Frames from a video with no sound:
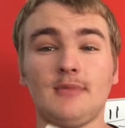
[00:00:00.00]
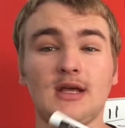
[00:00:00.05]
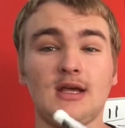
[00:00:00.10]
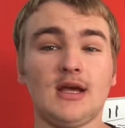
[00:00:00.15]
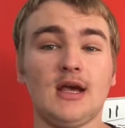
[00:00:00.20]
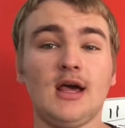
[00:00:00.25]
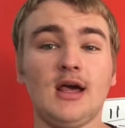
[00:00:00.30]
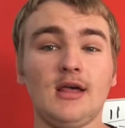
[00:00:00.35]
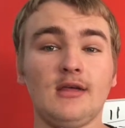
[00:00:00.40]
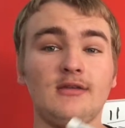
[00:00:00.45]

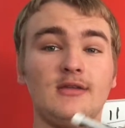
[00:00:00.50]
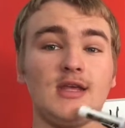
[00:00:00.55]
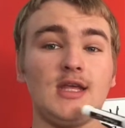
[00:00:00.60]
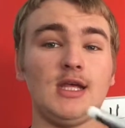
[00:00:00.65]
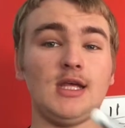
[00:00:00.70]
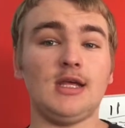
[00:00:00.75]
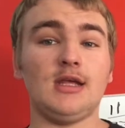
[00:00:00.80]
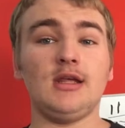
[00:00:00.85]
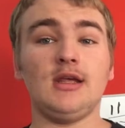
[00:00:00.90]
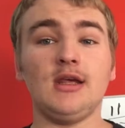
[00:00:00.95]
because
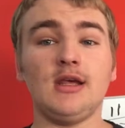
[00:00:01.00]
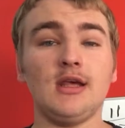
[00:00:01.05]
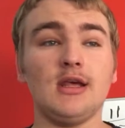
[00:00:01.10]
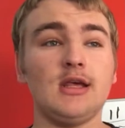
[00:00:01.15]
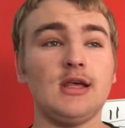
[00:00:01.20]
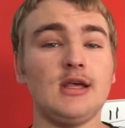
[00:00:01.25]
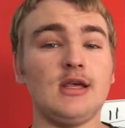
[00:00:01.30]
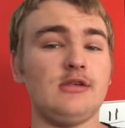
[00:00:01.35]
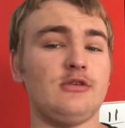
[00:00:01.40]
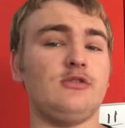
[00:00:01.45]

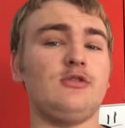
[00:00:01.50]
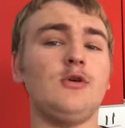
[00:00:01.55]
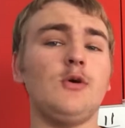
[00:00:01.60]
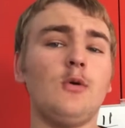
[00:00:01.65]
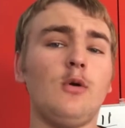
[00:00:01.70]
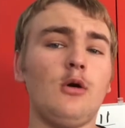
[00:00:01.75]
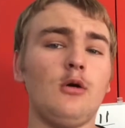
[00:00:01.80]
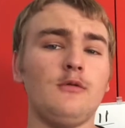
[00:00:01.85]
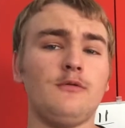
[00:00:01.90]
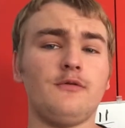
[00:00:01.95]
he's
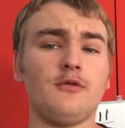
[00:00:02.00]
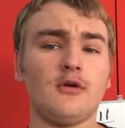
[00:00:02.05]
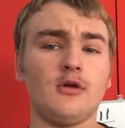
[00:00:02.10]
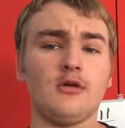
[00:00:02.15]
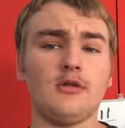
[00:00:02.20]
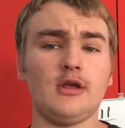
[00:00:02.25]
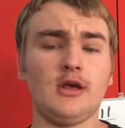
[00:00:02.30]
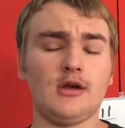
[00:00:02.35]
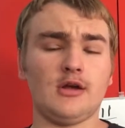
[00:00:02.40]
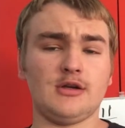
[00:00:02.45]
too old
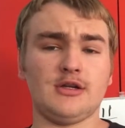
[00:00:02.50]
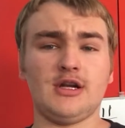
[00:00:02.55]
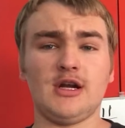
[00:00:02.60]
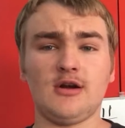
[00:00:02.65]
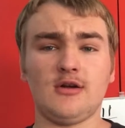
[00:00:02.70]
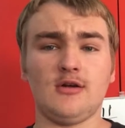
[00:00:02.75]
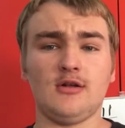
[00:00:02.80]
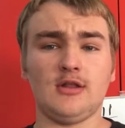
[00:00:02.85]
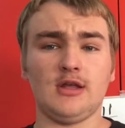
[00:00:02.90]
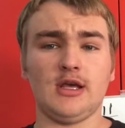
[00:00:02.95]
for the
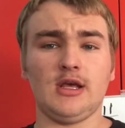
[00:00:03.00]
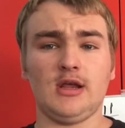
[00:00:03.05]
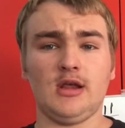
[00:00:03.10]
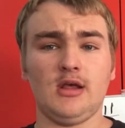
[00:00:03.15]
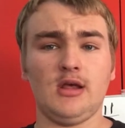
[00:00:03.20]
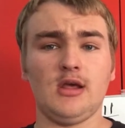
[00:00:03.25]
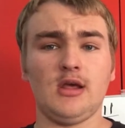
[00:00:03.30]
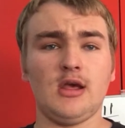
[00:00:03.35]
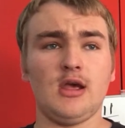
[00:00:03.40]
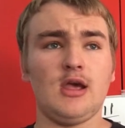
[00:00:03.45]
Ontario
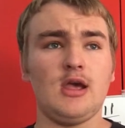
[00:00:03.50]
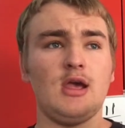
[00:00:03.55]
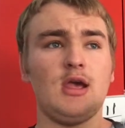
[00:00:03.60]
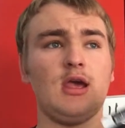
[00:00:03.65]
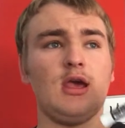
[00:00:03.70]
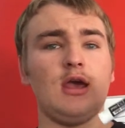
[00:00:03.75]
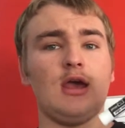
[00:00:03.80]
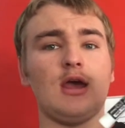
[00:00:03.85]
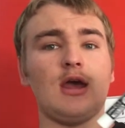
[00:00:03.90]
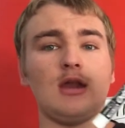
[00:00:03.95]
League,
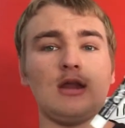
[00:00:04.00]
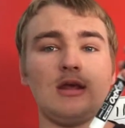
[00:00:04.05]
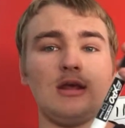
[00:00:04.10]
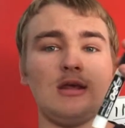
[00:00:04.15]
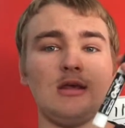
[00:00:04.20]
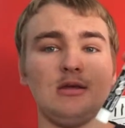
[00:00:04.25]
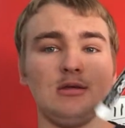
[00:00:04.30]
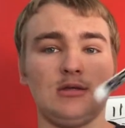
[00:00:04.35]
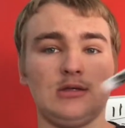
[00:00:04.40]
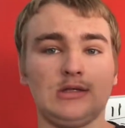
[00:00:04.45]
and
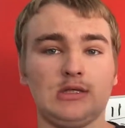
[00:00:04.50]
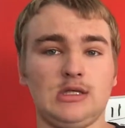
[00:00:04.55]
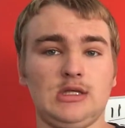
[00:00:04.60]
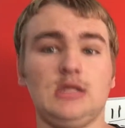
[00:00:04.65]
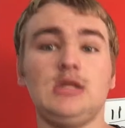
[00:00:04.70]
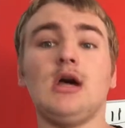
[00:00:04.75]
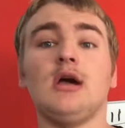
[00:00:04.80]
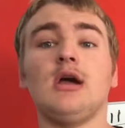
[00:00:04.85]
he's